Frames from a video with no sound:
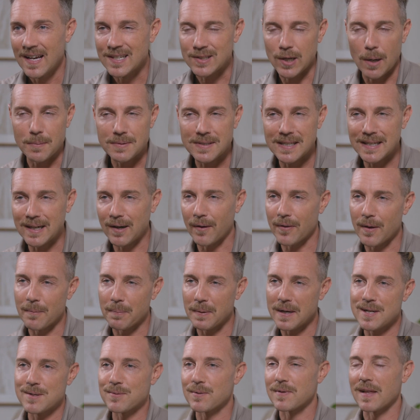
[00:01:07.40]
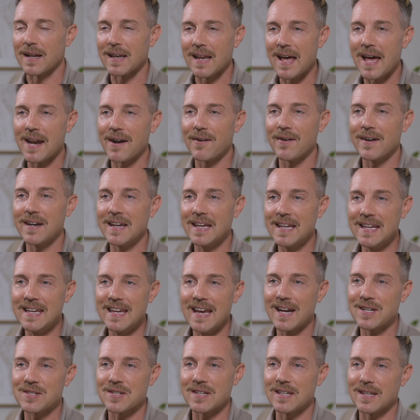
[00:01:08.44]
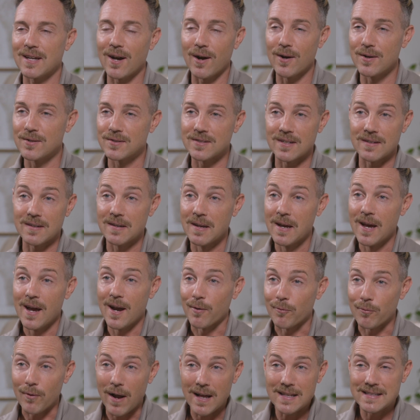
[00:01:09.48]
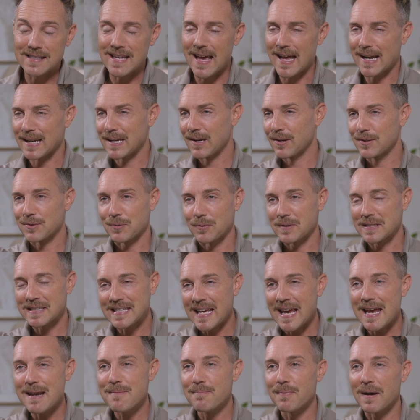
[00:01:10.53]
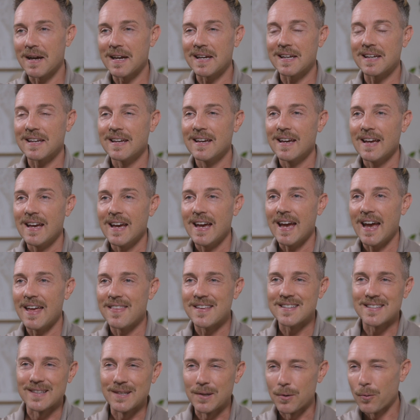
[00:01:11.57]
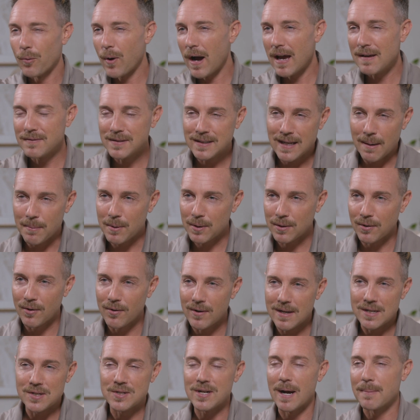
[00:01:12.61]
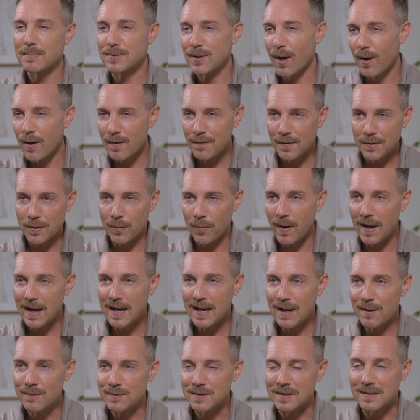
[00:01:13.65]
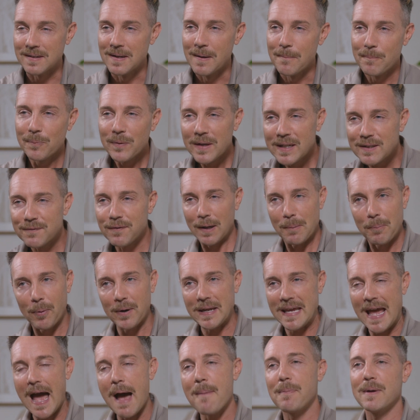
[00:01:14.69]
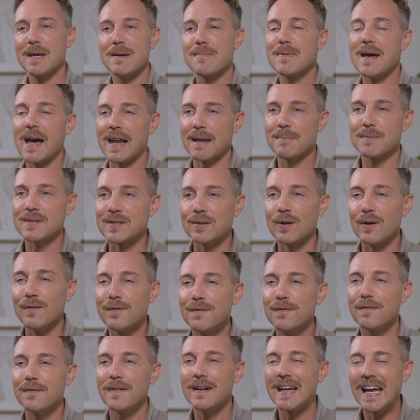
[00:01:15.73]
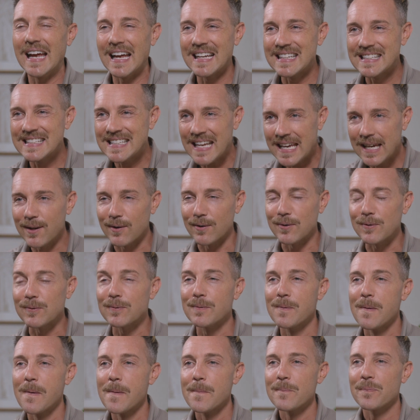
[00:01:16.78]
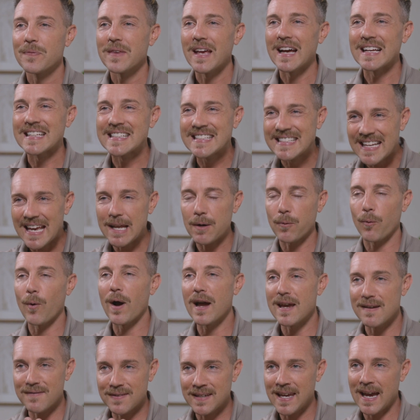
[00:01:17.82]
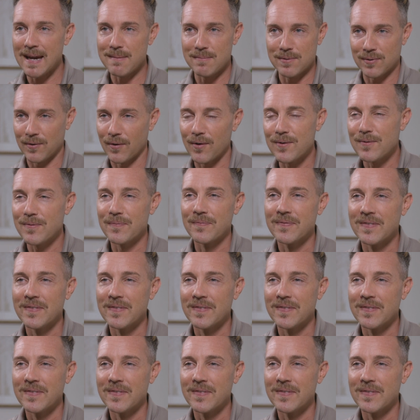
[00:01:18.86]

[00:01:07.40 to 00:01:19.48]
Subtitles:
So I'm sitting on the beach with Alana and he actually goes and runs out onto a sandbank and as little waves coming through, he jumps over the waves and he's feeling pretty happy about himself until a set wave came through.